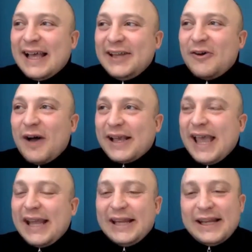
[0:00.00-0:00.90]
you know,
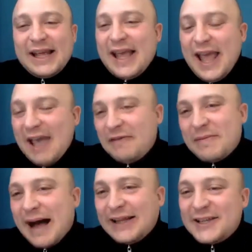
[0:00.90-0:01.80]
again,
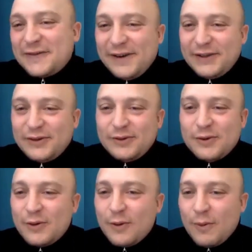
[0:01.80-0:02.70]
everybody's free to
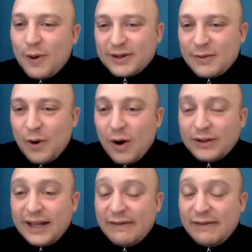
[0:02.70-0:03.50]
do what they want.